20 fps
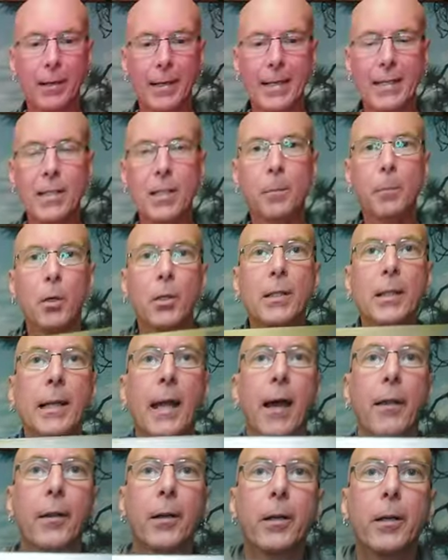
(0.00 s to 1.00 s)
are easy to put
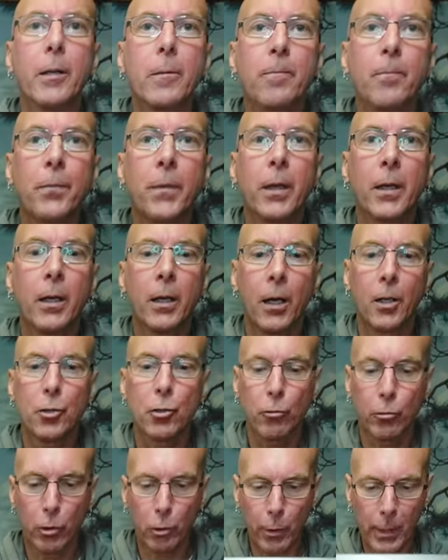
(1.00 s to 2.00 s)
together a
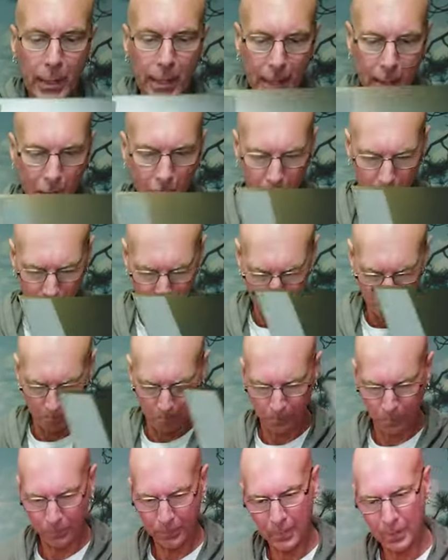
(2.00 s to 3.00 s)
screw here,
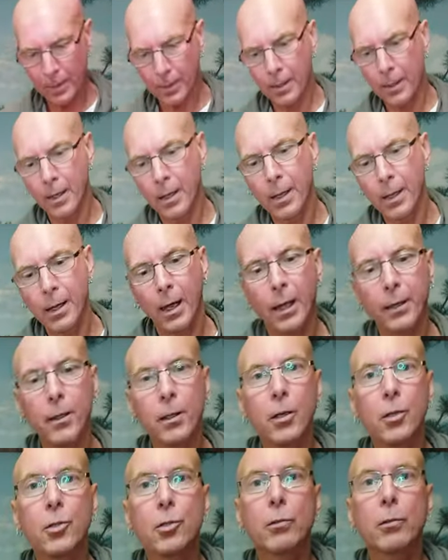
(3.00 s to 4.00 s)
and
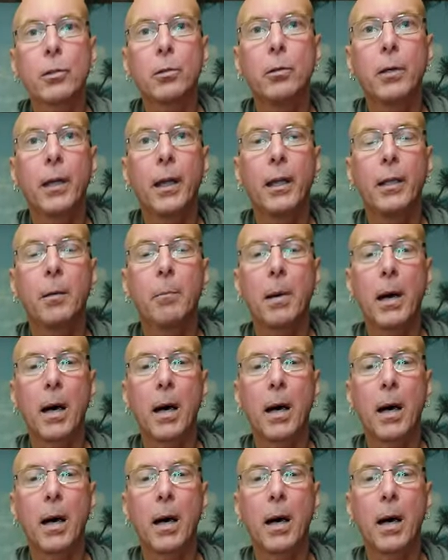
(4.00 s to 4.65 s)
then a screw in the